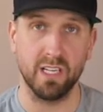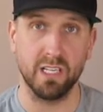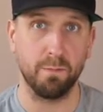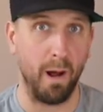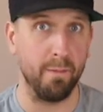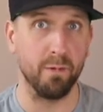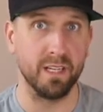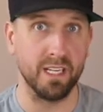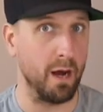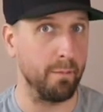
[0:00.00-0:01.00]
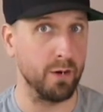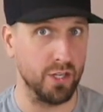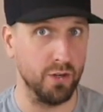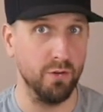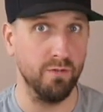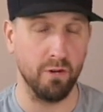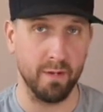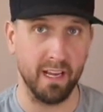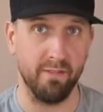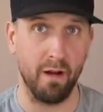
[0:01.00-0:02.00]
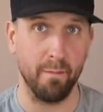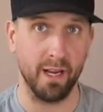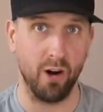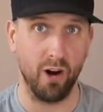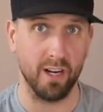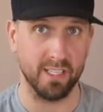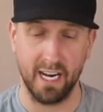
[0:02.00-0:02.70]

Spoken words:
He's probably number two for me, if I'm being honest,